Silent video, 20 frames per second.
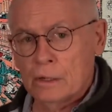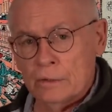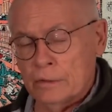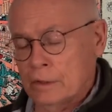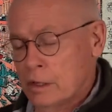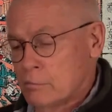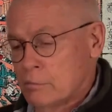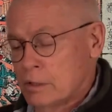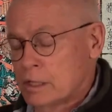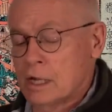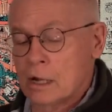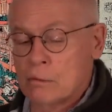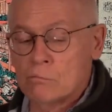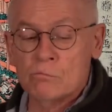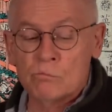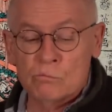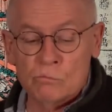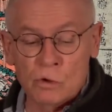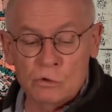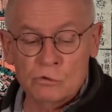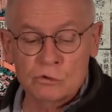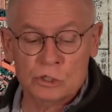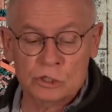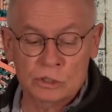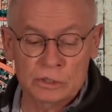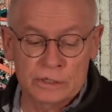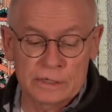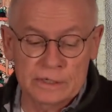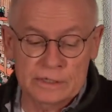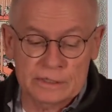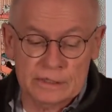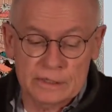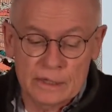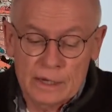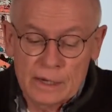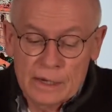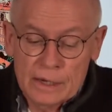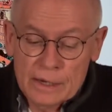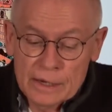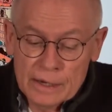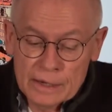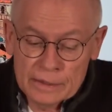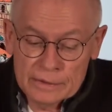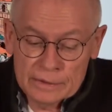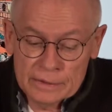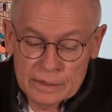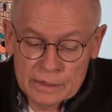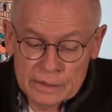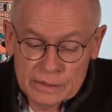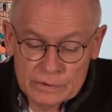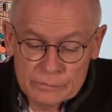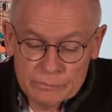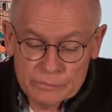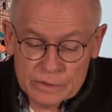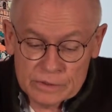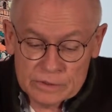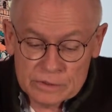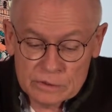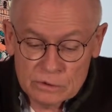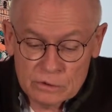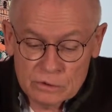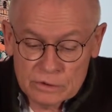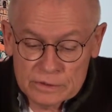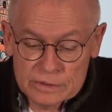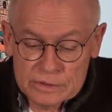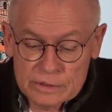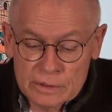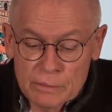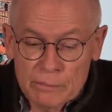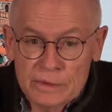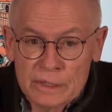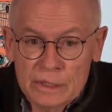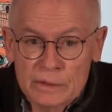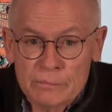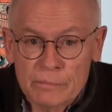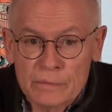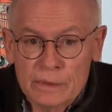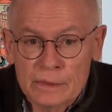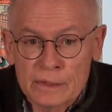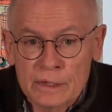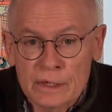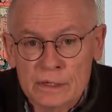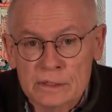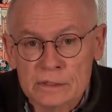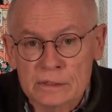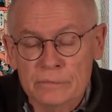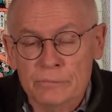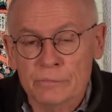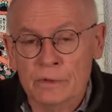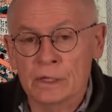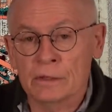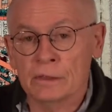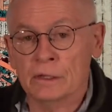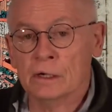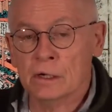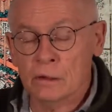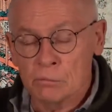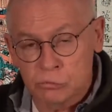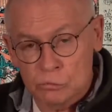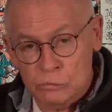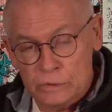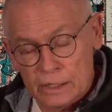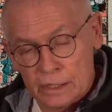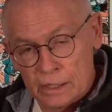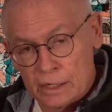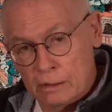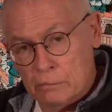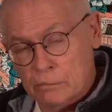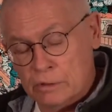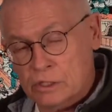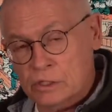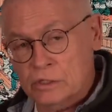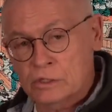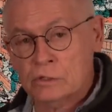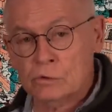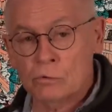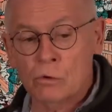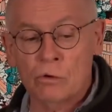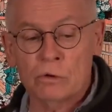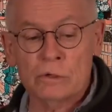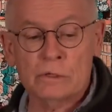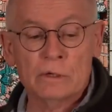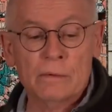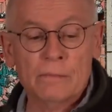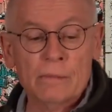they become motionless, and then starts something that in the Kabuki language is called